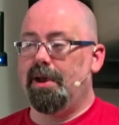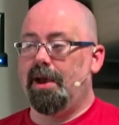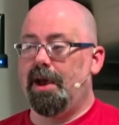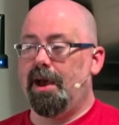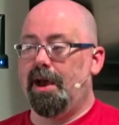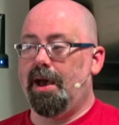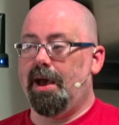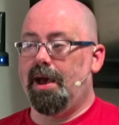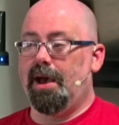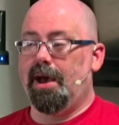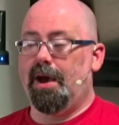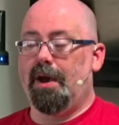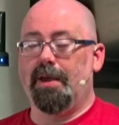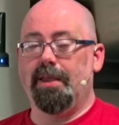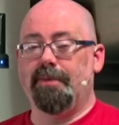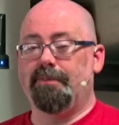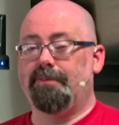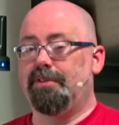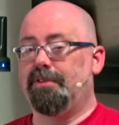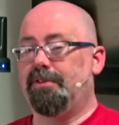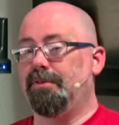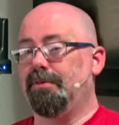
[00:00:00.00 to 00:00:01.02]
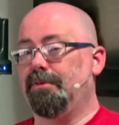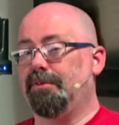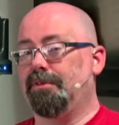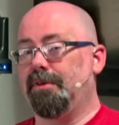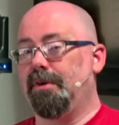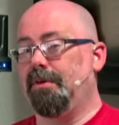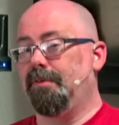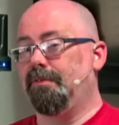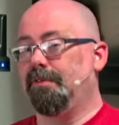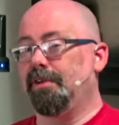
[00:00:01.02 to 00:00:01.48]
All you have to do
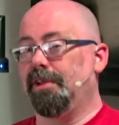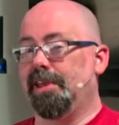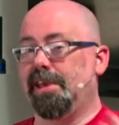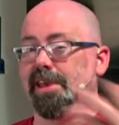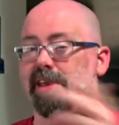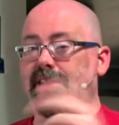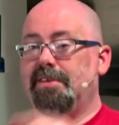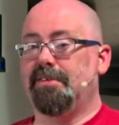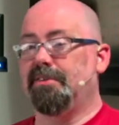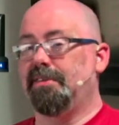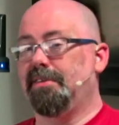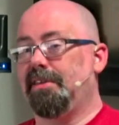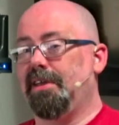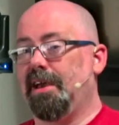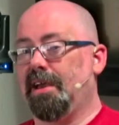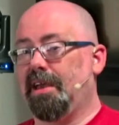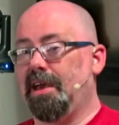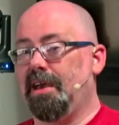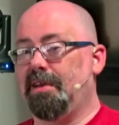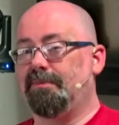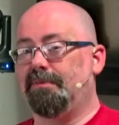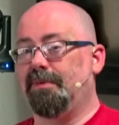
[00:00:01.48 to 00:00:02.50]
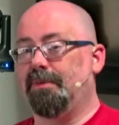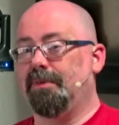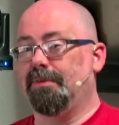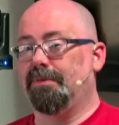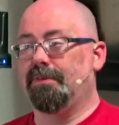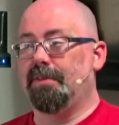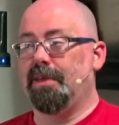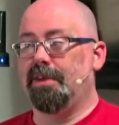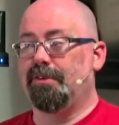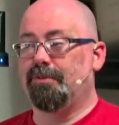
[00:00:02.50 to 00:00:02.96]
is go over to
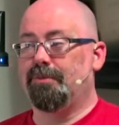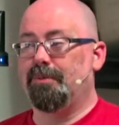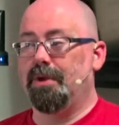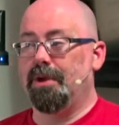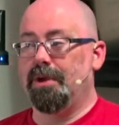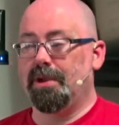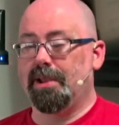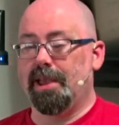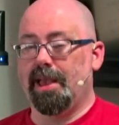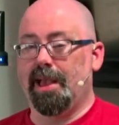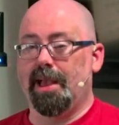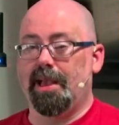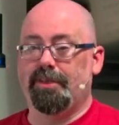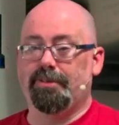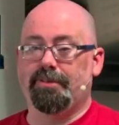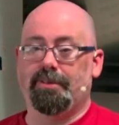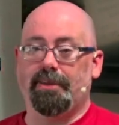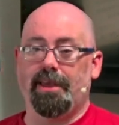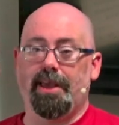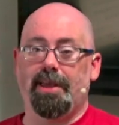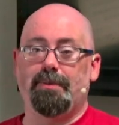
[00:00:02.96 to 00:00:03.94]
geekazine.com/Wirecast,